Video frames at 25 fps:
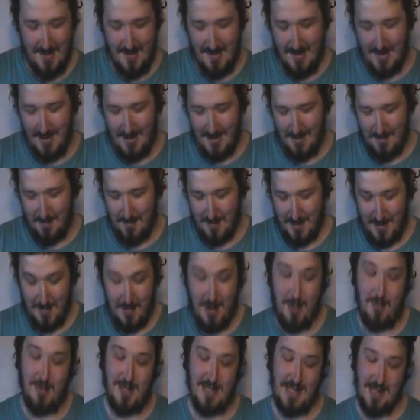But I
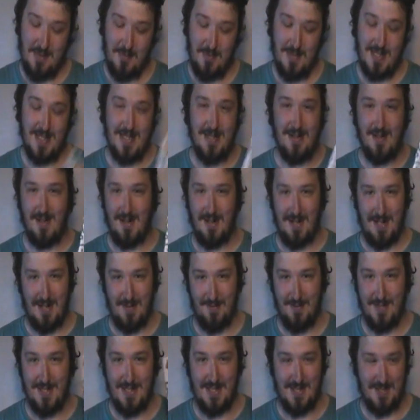might be tempted now that I
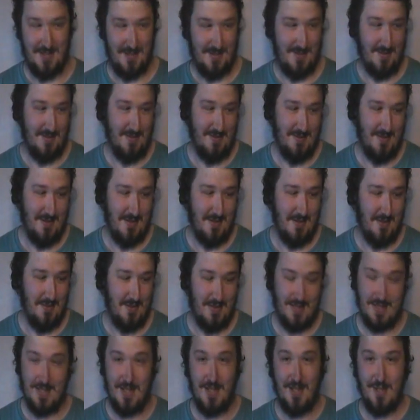have this,
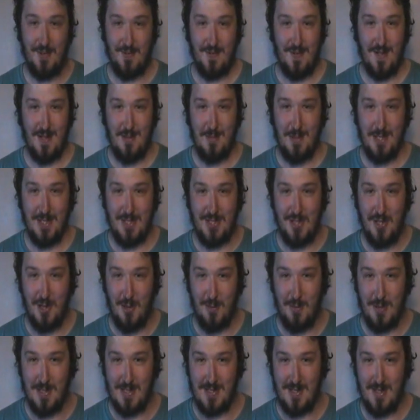because I just found him in the
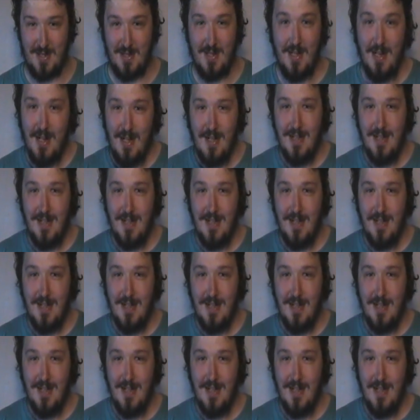shop and it's like,